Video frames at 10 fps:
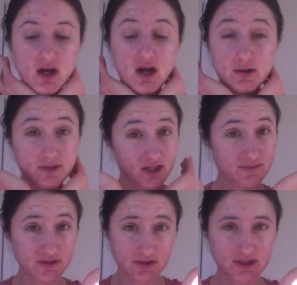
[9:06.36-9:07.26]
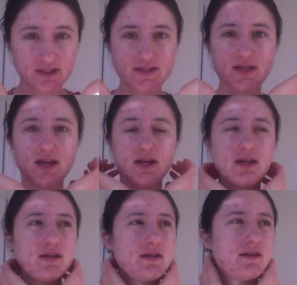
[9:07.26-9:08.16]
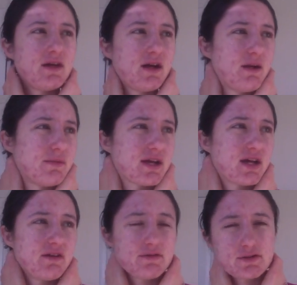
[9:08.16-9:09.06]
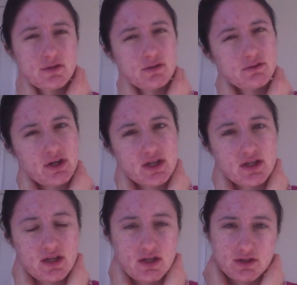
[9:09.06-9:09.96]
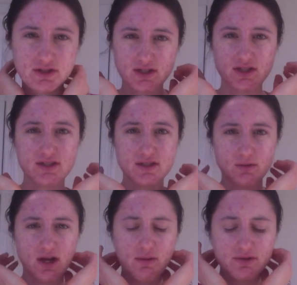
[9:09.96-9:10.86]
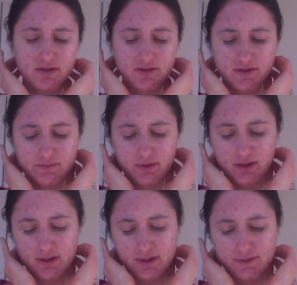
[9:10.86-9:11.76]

going to keep doing this and at kind of a slow rate, and I'll just kind of see what happens. But